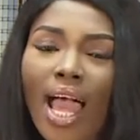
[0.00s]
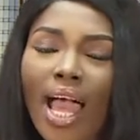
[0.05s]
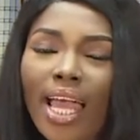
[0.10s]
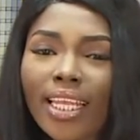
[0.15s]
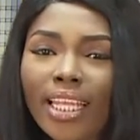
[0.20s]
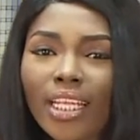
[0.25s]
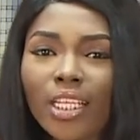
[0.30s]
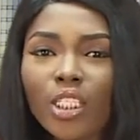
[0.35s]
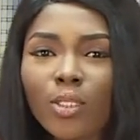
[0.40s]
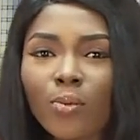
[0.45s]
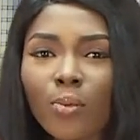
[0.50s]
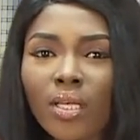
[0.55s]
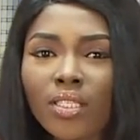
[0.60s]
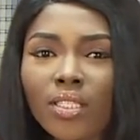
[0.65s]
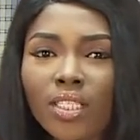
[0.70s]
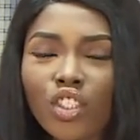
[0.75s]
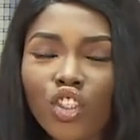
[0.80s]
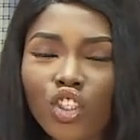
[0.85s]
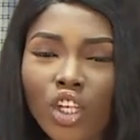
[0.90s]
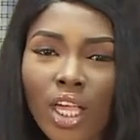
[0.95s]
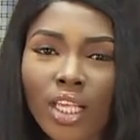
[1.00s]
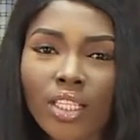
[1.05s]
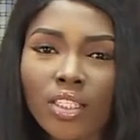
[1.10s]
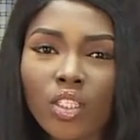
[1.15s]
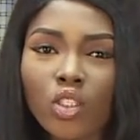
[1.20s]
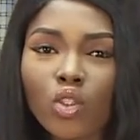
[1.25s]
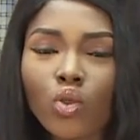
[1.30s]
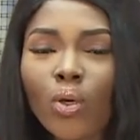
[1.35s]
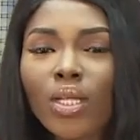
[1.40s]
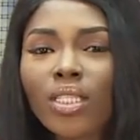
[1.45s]
and then this person checks
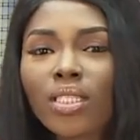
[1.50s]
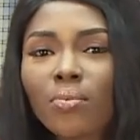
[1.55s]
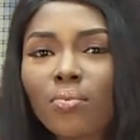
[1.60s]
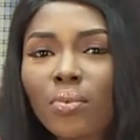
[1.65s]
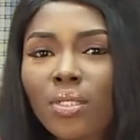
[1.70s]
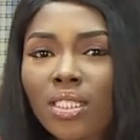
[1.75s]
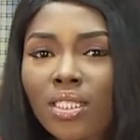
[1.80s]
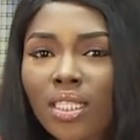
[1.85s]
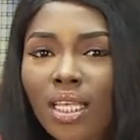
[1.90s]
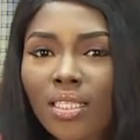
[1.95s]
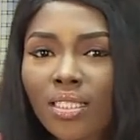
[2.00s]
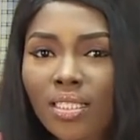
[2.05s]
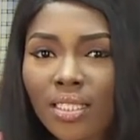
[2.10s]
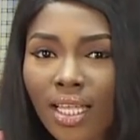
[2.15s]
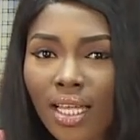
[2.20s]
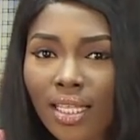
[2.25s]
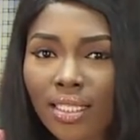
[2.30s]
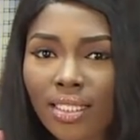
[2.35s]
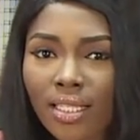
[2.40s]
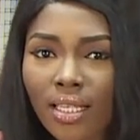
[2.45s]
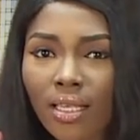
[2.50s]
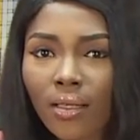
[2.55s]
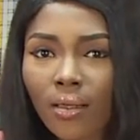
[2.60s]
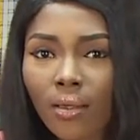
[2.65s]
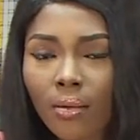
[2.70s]
the 20% that